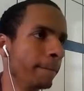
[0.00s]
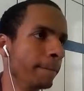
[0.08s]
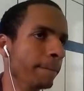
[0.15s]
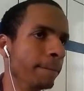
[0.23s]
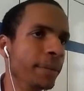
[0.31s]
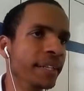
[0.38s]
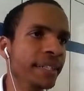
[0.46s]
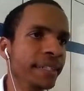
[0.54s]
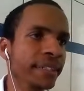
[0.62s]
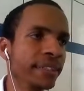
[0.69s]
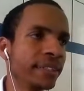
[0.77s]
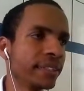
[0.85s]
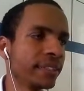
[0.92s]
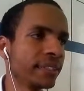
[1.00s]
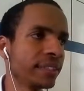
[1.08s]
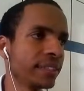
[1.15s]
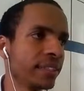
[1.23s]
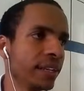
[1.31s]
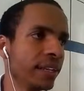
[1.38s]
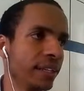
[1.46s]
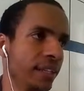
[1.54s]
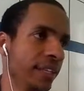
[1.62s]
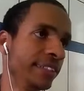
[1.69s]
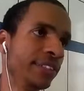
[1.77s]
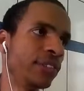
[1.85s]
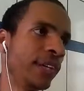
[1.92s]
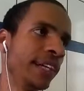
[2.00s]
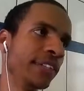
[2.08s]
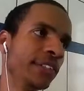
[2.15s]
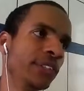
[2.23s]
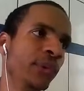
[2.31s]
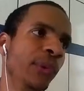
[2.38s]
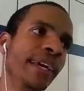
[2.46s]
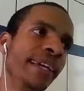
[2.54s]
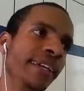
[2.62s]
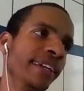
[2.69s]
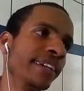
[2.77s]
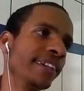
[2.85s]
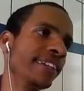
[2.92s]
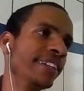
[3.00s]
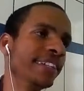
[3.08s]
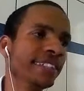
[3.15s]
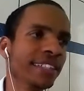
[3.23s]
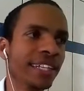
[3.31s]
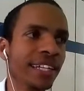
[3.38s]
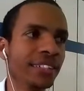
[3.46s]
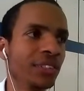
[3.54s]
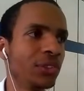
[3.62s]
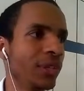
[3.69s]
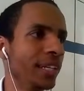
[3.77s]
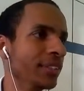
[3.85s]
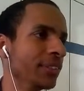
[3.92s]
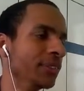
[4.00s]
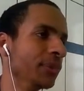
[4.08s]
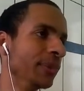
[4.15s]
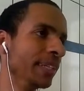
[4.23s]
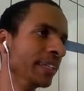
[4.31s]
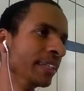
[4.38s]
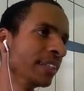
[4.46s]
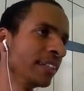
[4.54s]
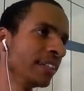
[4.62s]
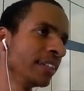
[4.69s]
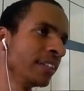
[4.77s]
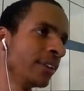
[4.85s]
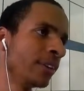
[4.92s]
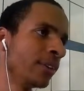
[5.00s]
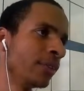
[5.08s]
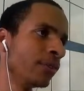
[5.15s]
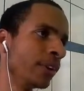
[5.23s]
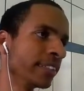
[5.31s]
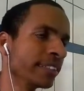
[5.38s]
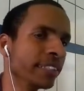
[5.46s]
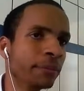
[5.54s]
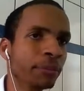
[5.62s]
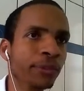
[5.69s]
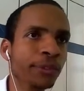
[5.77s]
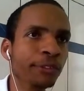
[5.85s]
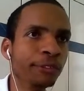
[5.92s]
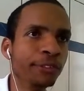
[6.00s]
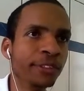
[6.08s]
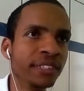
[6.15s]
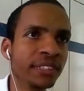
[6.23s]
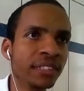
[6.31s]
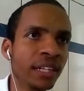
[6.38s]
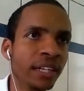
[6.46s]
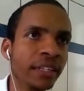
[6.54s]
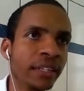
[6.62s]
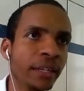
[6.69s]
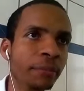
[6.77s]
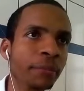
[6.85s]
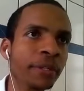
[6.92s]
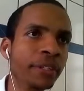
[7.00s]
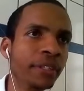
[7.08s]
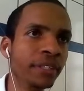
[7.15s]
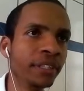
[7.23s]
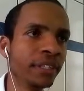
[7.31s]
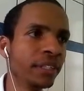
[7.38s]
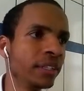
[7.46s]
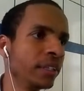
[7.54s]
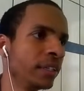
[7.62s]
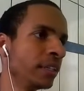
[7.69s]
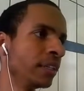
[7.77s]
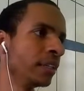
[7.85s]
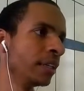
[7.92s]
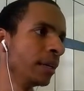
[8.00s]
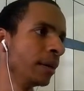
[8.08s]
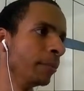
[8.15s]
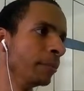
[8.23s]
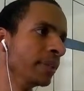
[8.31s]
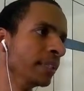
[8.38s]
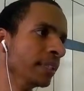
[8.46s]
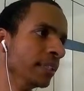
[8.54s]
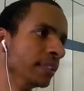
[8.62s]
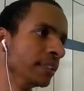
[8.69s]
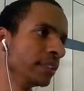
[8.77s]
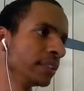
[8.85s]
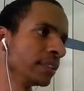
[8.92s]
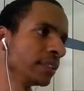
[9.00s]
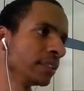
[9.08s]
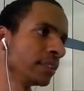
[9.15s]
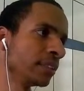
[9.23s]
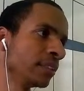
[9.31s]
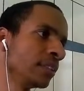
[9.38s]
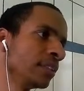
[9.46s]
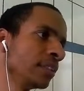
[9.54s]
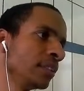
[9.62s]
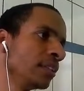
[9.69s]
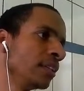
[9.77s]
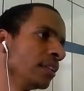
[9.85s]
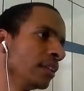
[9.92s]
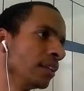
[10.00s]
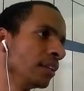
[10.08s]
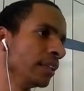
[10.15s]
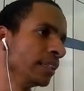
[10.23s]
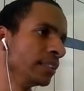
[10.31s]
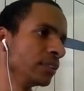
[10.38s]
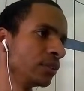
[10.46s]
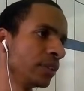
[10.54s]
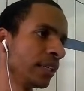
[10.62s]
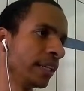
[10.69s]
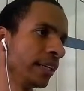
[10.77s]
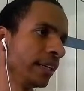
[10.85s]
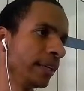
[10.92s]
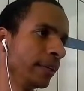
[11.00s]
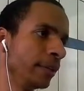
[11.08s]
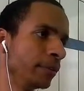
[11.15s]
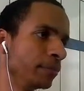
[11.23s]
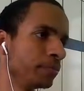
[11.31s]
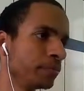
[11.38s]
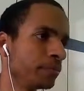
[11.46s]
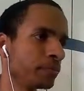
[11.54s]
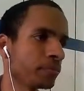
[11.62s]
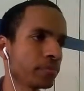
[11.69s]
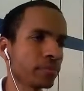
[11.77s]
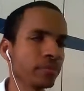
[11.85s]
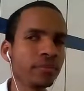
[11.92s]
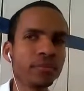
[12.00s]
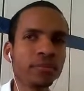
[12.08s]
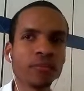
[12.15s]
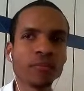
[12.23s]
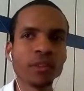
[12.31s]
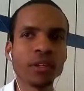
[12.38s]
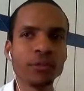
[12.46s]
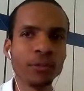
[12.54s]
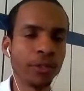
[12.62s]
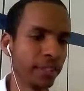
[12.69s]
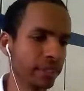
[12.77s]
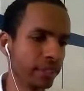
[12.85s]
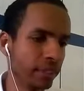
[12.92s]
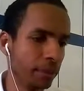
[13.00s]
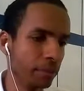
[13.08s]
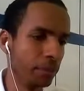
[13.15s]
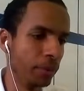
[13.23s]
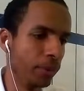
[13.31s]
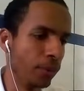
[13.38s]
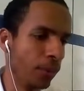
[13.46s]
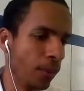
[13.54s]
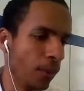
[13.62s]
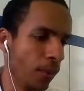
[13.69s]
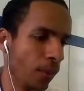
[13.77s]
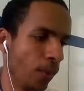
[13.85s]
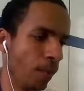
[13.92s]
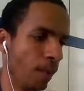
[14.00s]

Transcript: but let's try another way. Yes, let's try another way. For example, if it's not a number, but let's try, for example,